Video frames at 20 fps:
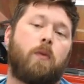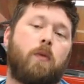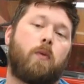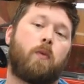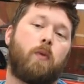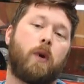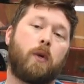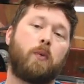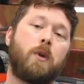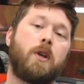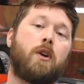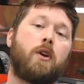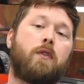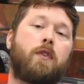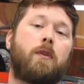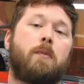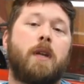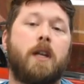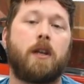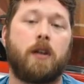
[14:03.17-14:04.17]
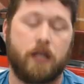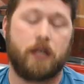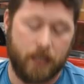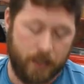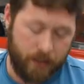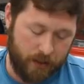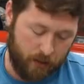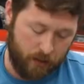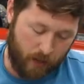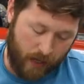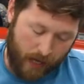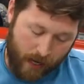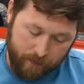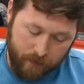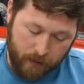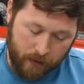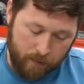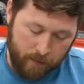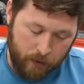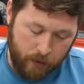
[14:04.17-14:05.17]
where we go from here, essentially, we have
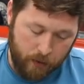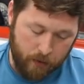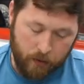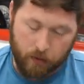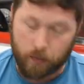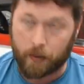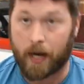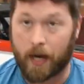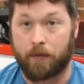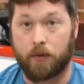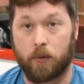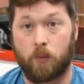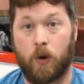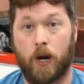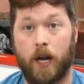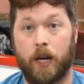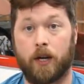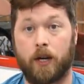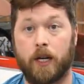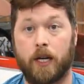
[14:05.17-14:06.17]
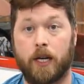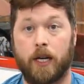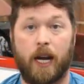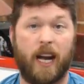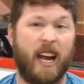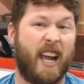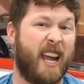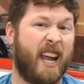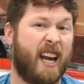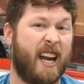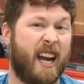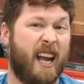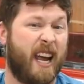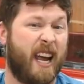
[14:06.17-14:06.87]
the computer, we have the wiring, and I